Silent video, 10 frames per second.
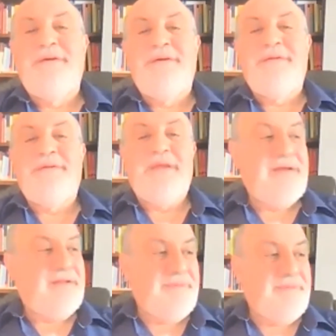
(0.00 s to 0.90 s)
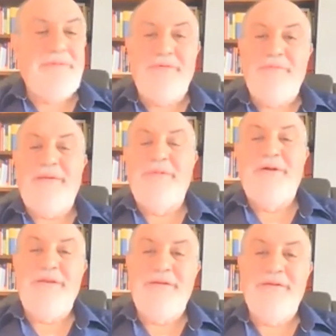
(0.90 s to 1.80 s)
"The guy, the people who make
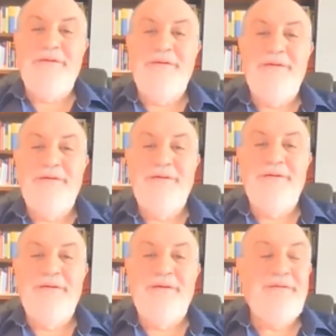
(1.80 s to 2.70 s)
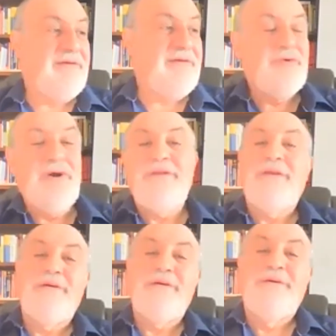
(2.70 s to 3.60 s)
money they have no idea.